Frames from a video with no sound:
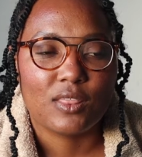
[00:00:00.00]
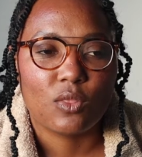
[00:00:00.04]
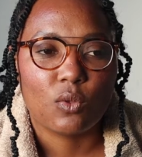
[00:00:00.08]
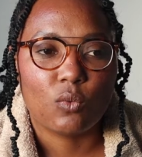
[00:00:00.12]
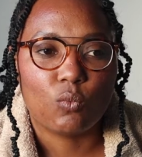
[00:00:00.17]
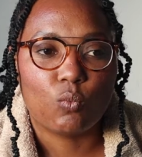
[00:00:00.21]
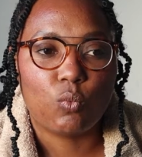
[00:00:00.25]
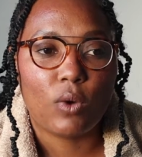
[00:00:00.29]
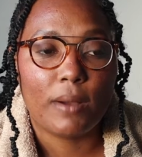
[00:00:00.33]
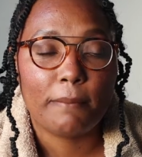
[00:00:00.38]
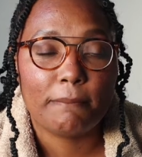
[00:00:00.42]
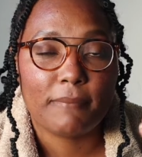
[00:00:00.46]

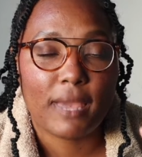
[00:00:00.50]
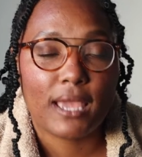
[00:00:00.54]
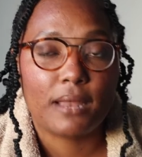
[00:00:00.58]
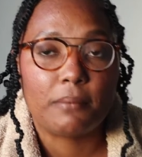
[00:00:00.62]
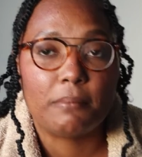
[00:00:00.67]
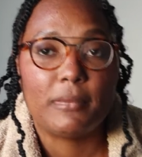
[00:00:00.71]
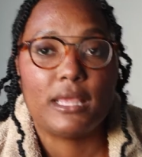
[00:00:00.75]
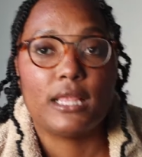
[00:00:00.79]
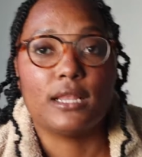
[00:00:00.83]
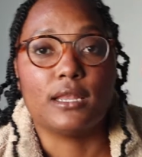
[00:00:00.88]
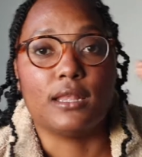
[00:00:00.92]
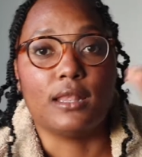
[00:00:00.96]
What made
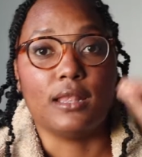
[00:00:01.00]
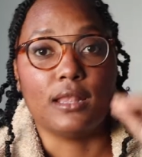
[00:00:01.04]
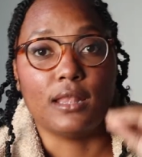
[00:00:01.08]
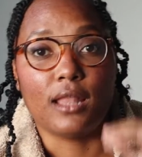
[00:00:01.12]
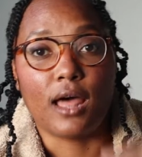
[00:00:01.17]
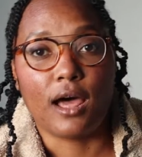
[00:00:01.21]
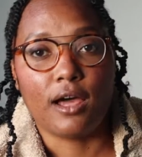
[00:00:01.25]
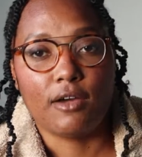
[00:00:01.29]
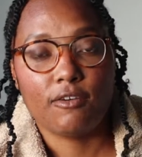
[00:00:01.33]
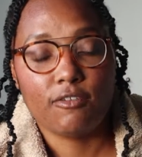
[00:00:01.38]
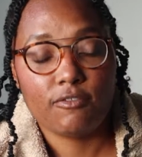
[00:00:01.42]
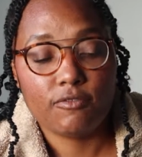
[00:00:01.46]
me
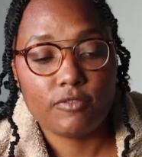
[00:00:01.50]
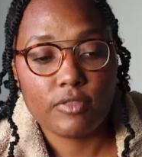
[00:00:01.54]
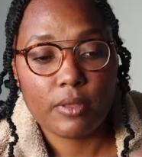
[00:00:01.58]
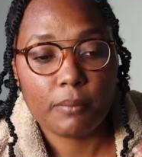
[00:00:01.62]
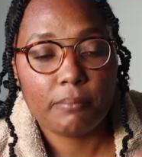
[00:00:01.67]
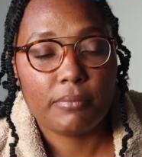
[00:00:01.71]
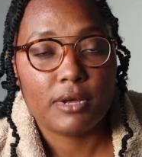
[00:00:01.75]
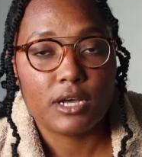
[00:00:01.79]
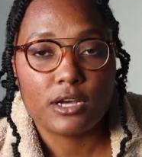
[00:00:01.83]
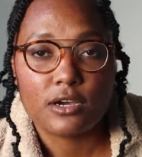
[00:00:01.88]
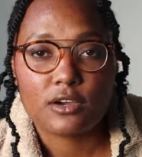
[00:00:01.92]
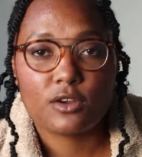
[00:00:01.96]
love the
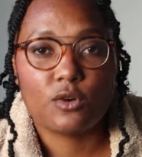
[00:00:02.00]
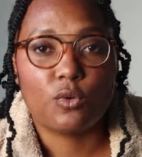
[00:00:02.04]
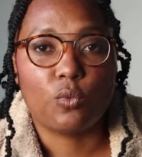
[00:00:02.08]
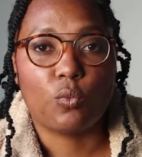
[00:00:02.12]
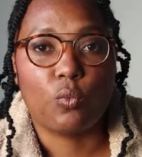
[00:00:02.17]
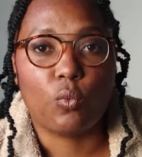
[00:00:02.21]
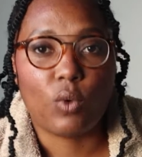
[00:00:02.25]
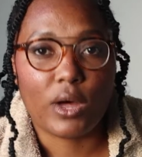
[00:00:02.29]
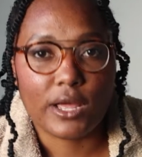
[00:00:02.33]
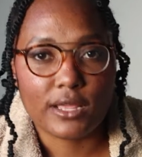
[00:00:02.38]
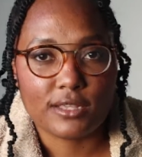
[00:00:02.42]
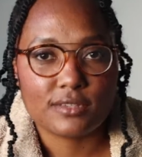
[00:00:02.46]
book
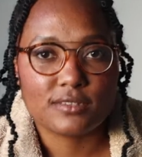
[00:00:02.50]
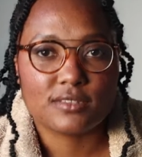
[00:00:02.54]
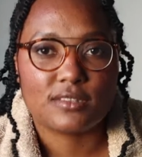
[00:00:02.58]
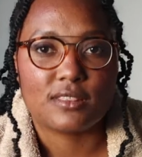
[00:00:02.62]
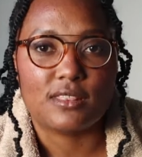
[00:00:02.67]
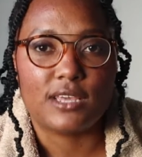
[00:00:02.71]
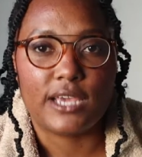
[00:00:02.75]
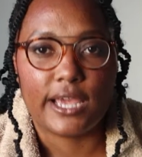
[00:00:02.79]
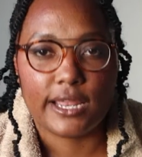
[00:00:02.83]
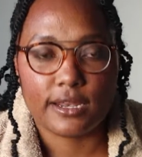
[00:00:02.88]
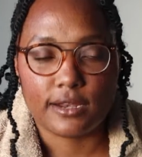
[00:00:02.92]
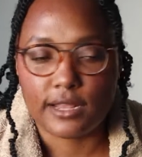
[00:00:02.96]
was
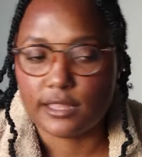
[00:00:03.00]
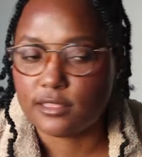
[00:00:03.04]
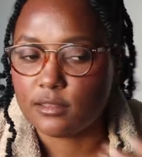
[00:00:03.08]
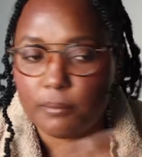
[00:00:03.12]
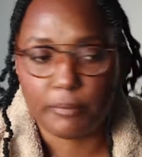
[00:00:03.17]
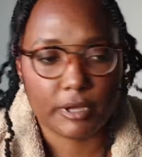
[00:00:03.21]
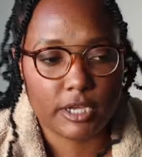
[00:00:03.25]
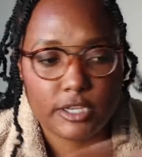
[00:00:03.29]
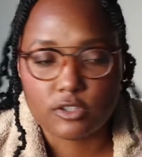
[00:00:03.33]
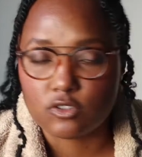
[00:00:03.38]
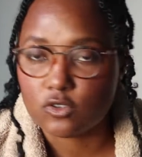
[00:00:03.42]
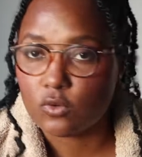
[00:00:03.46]
the ending. The
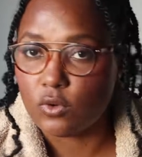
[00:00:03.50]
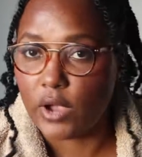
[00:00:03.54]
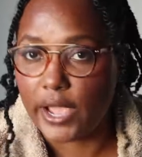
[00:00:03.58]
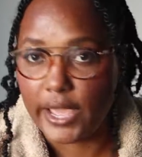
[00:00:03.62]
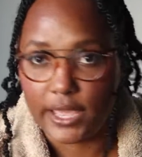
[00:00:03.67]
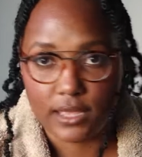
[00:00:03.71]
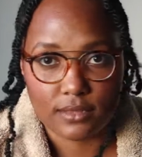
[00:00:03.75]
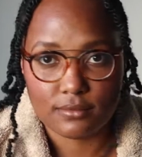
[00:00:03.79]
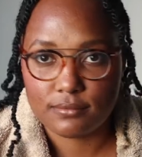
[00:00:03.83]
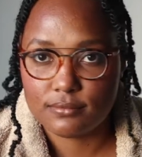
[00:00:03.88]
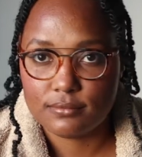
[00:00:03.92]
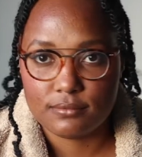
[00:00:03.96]
book is great.